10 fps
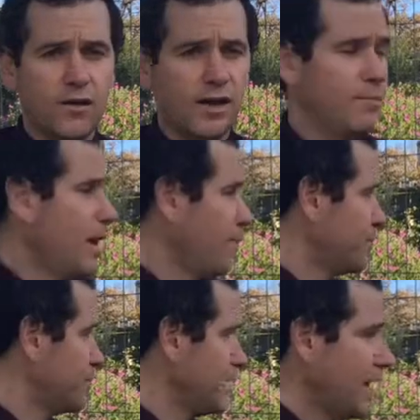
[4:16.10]
I am up
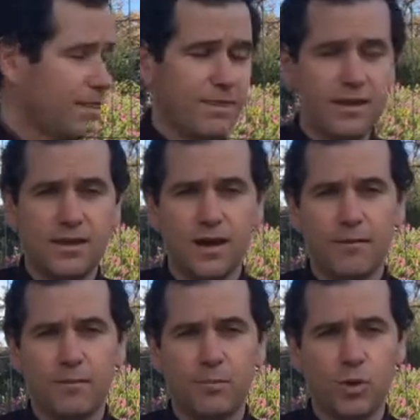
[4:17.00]

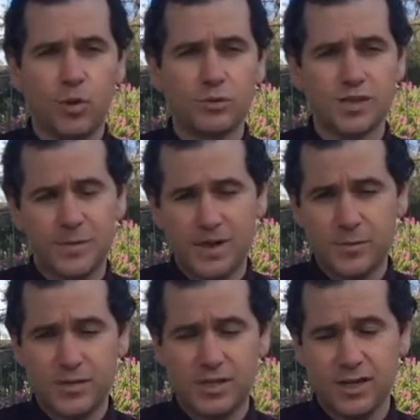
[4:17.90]
at the ball
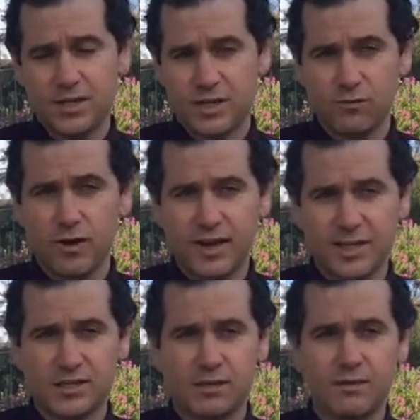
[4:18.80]
dispenser machine just right
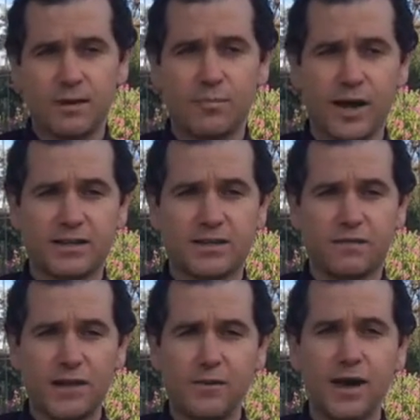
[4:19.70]
next to the practice
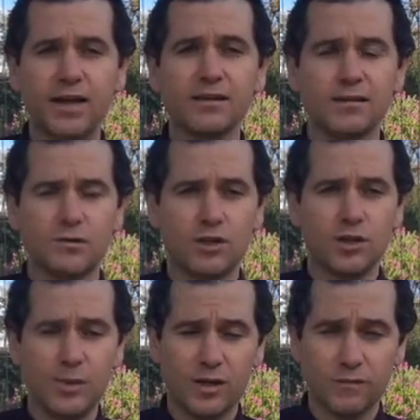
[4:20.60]
fairway. There was a
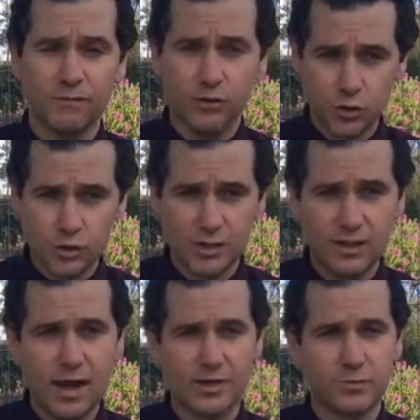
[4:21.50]
little bit of
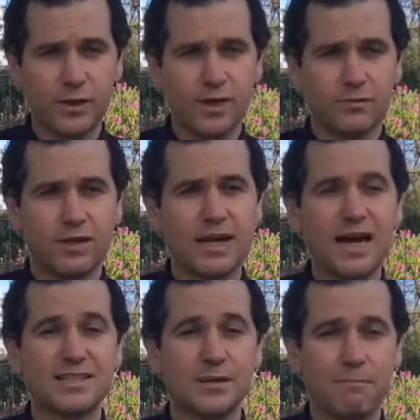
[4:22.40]
confusion last week in
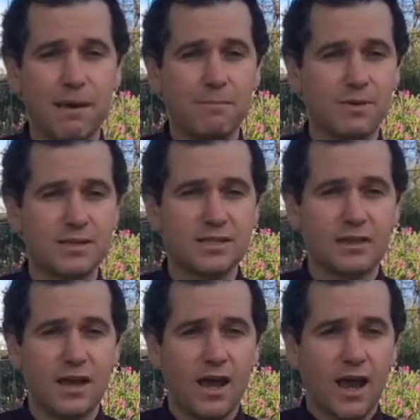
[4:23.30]
regards to
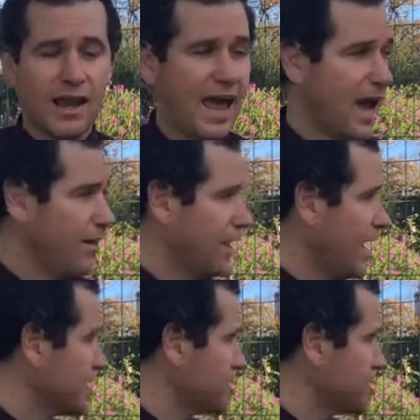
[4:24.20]
members and how they